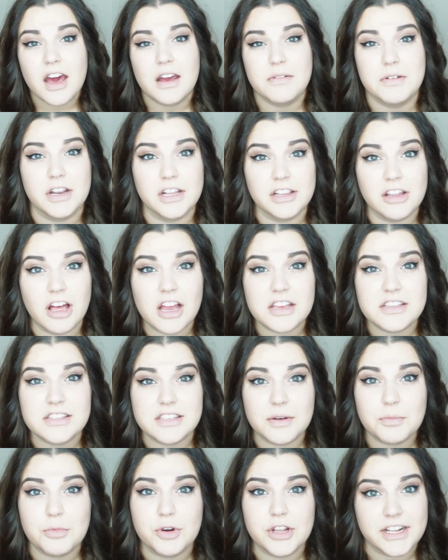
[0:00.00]
I'm gonna lock
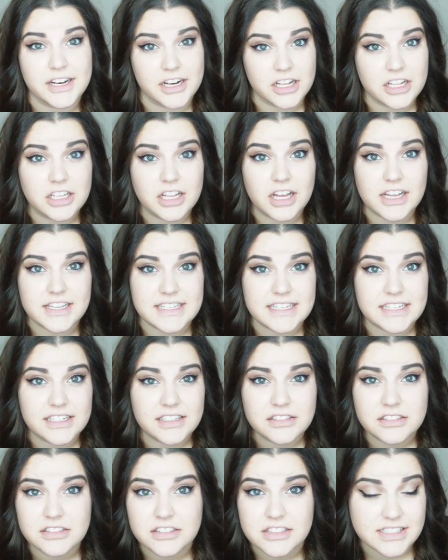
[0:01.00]
someone in a closet.
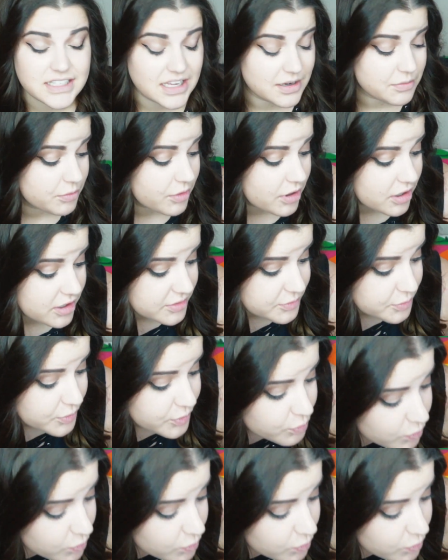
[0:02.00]
His name rhymes with